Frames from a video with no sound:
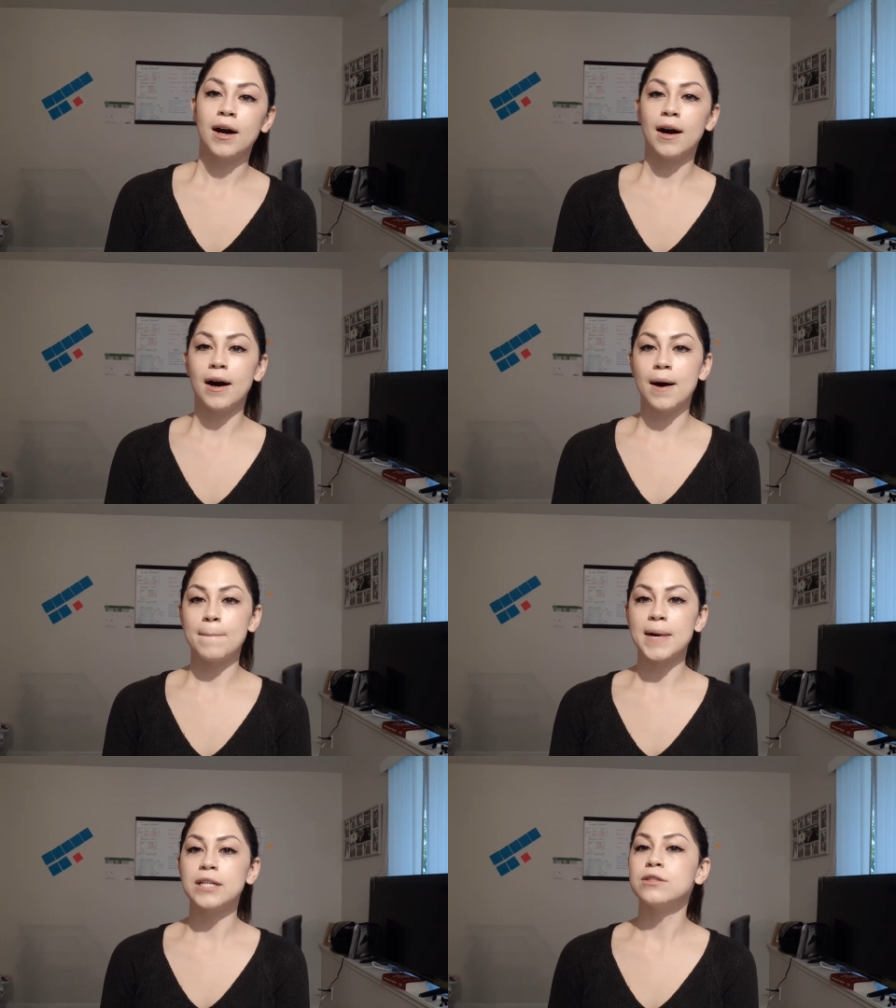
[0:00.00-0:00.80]

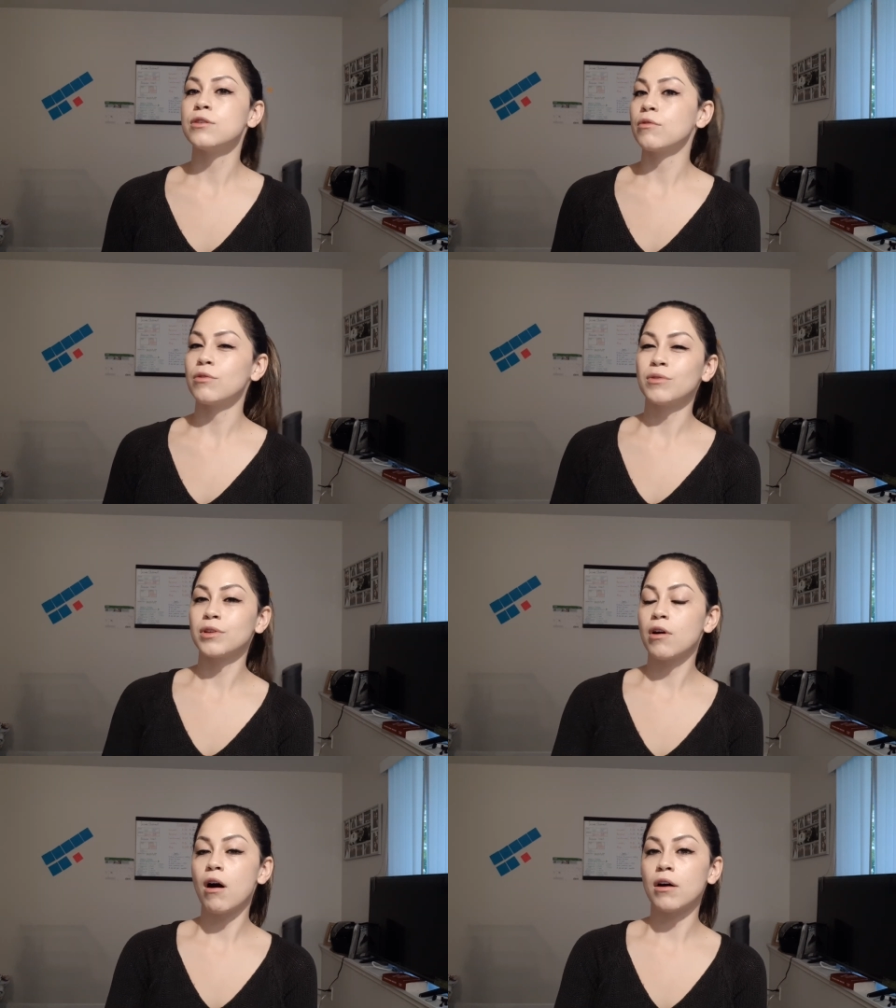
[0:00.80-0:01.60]
Um, I don't know what
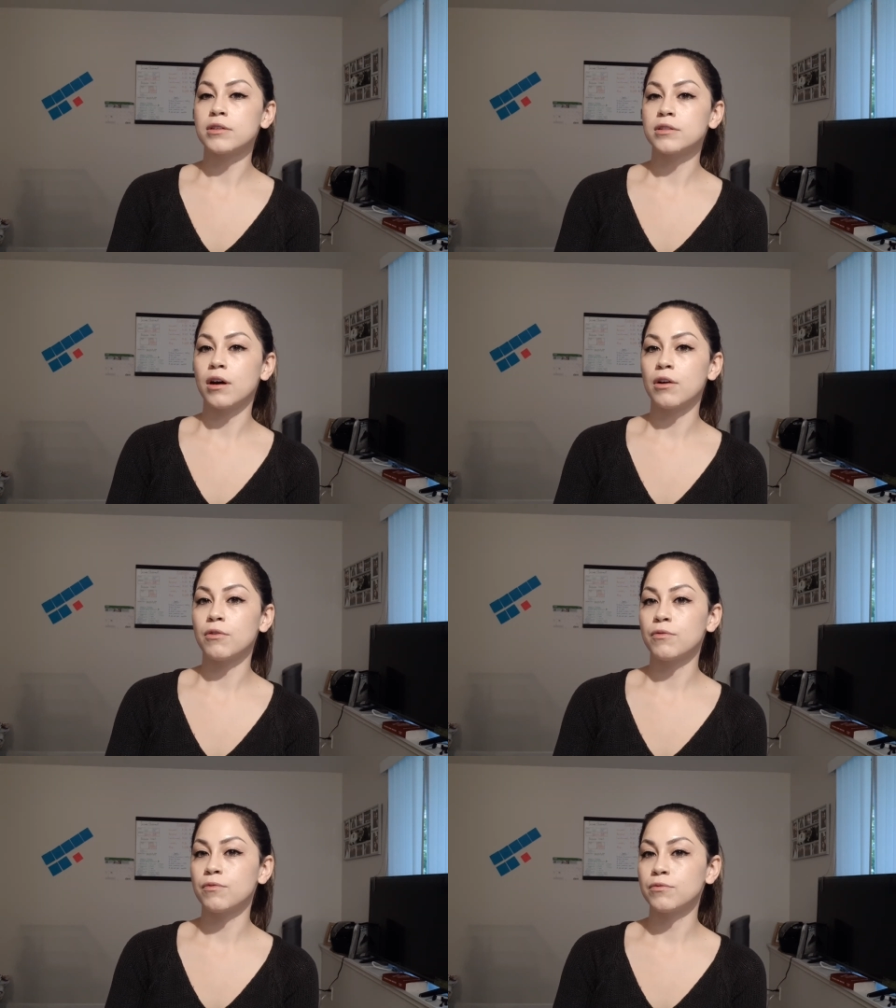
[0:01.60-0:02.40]
the costs are
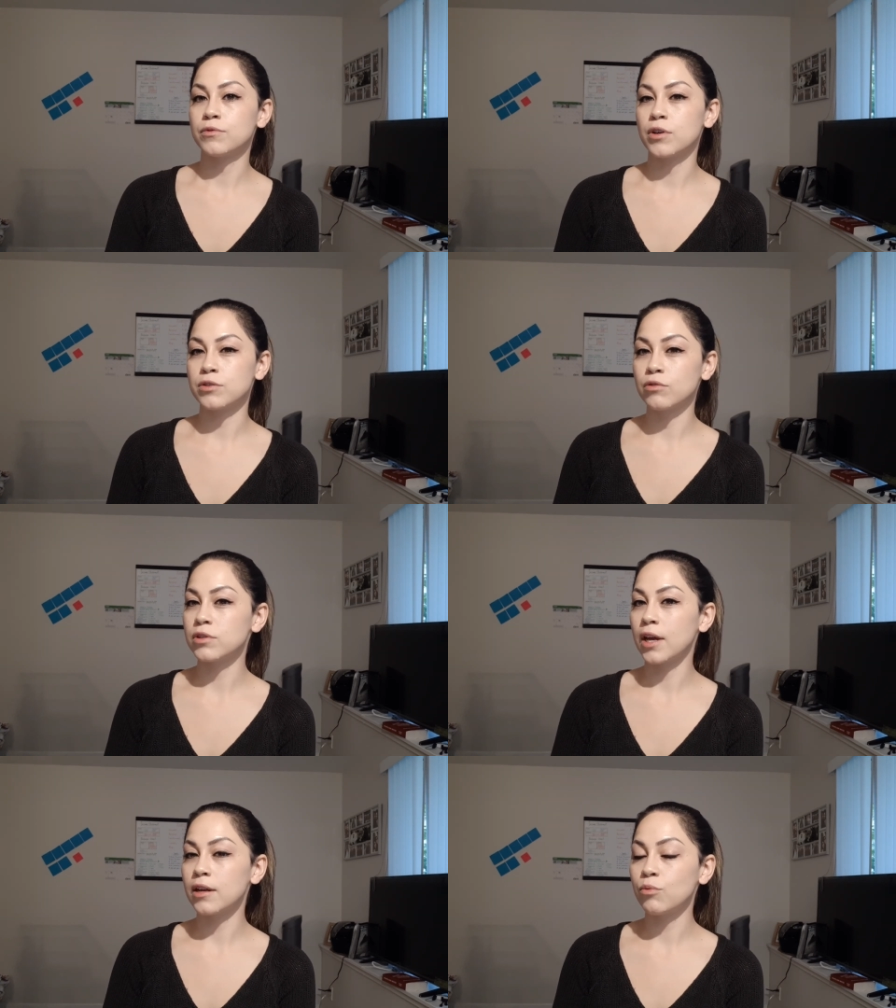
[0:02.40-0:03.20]

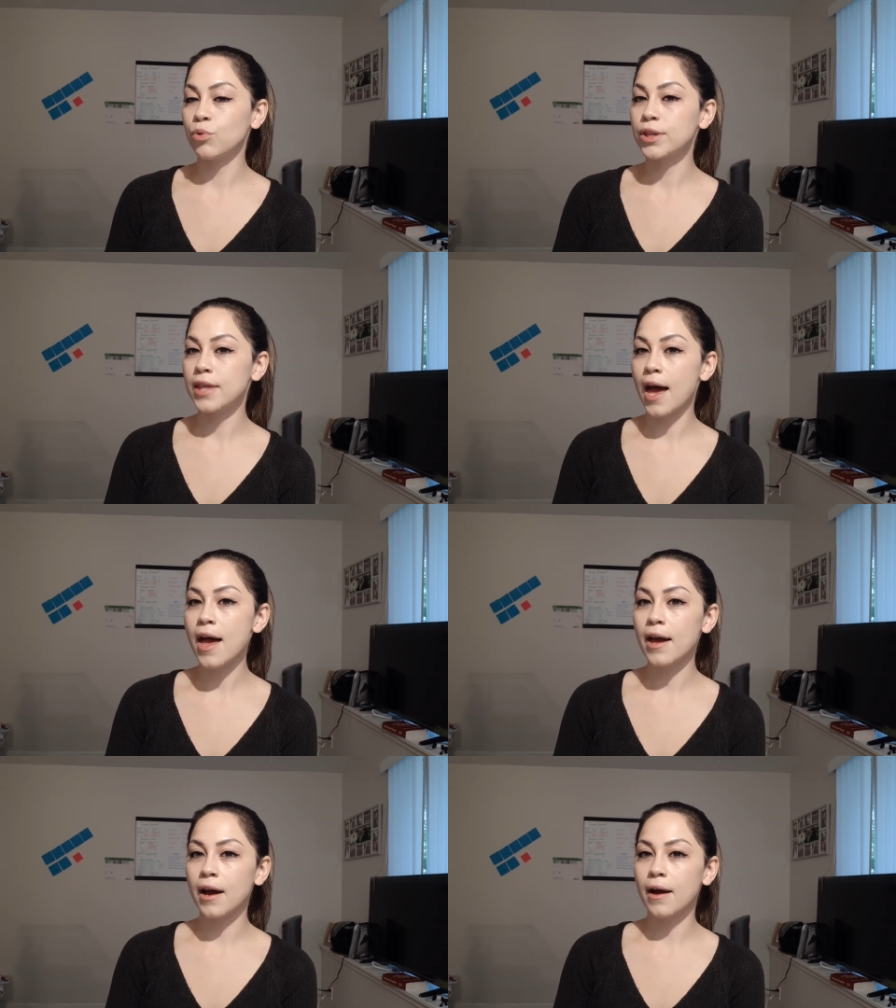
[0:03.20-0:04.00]
associated with
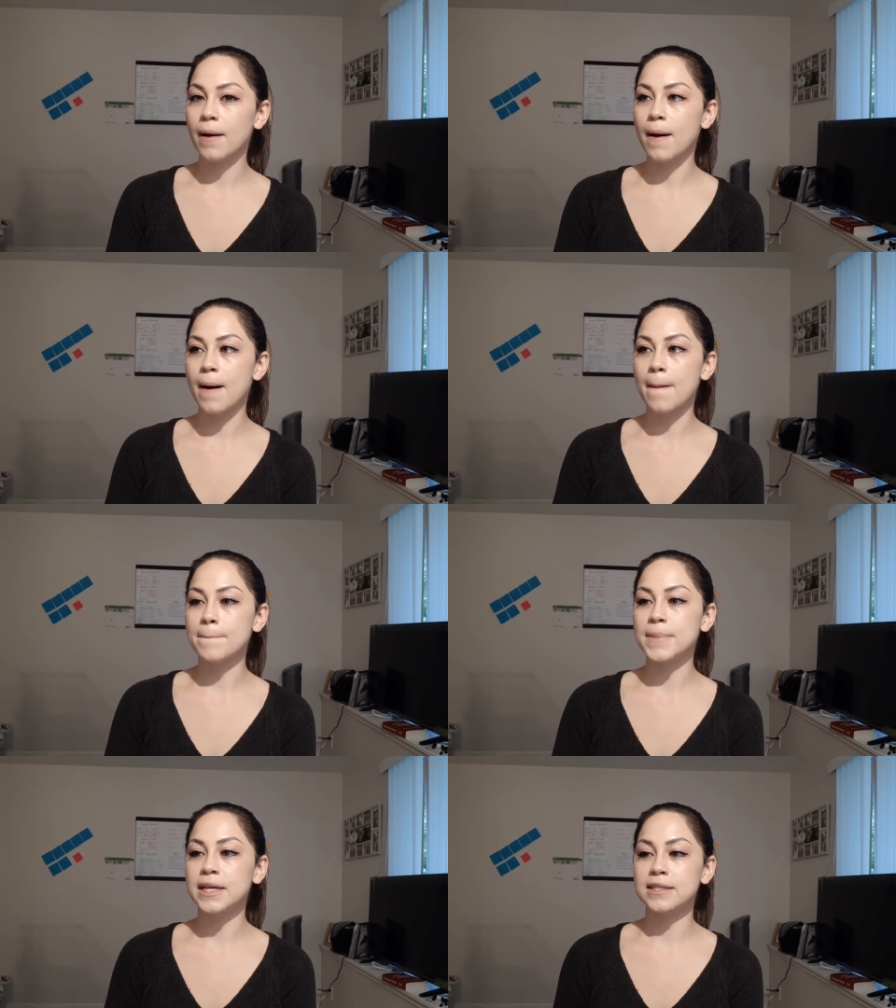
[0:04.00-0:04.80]
that
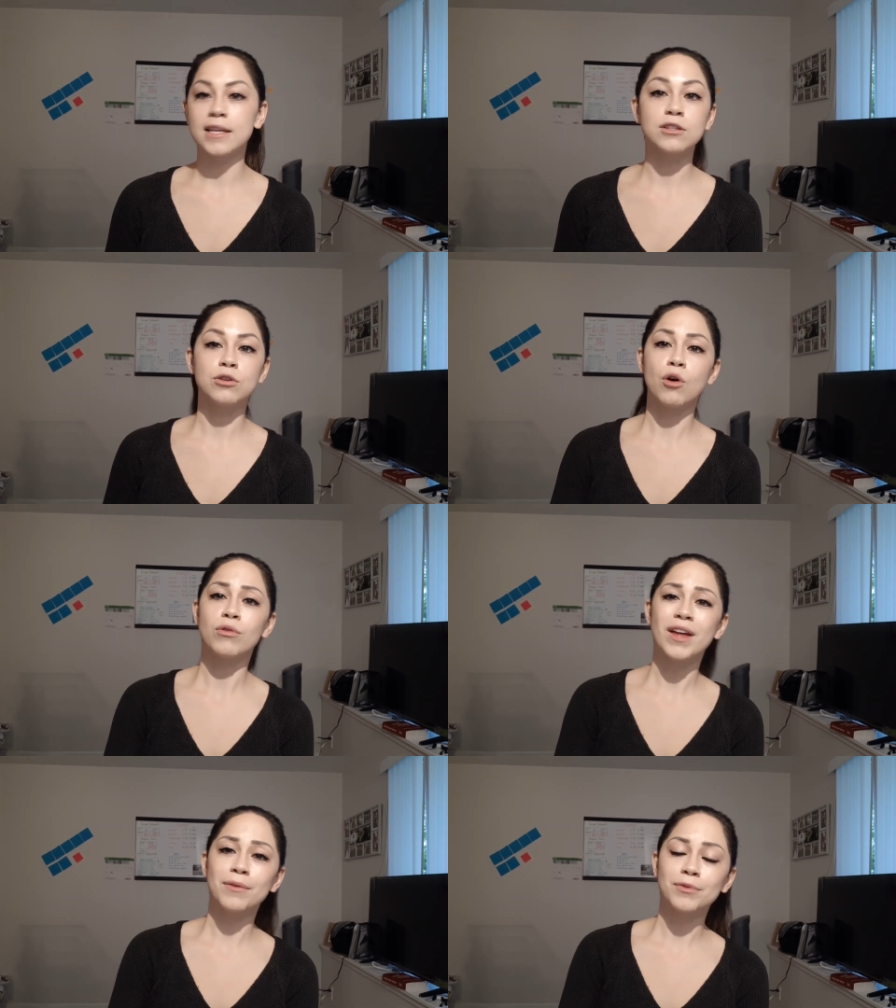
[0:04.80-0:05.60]
um, because I didn't go
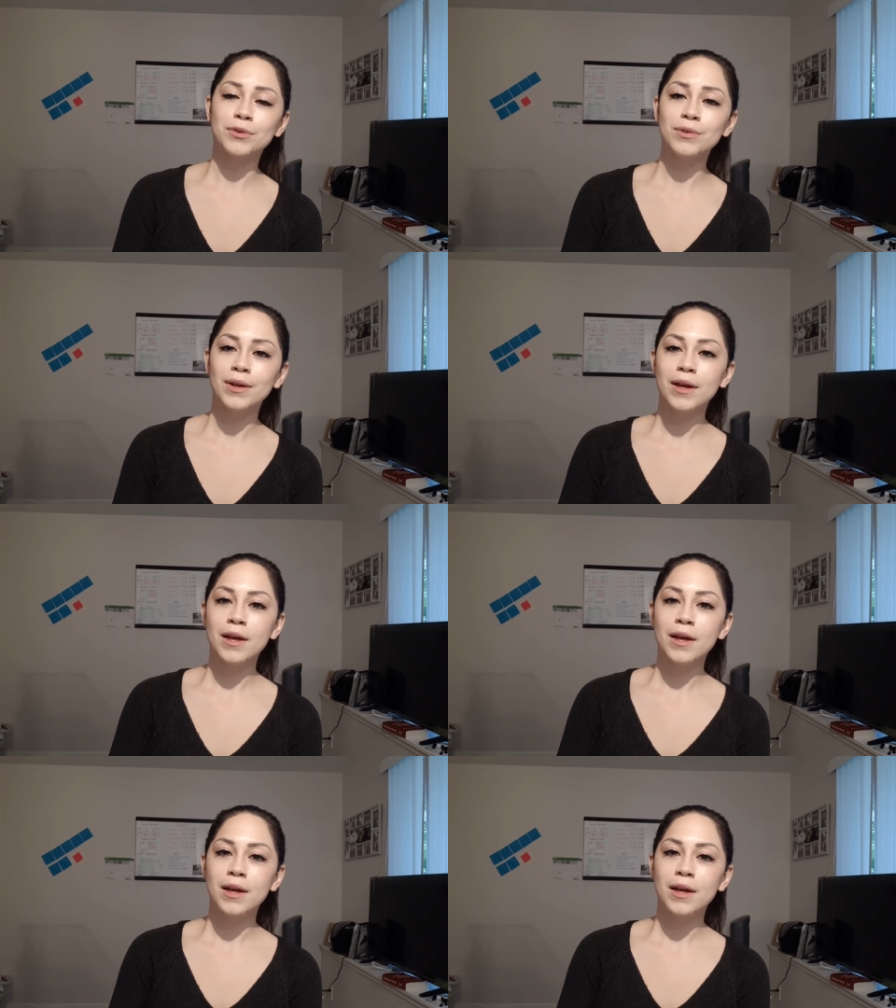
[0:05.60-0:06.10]
that route.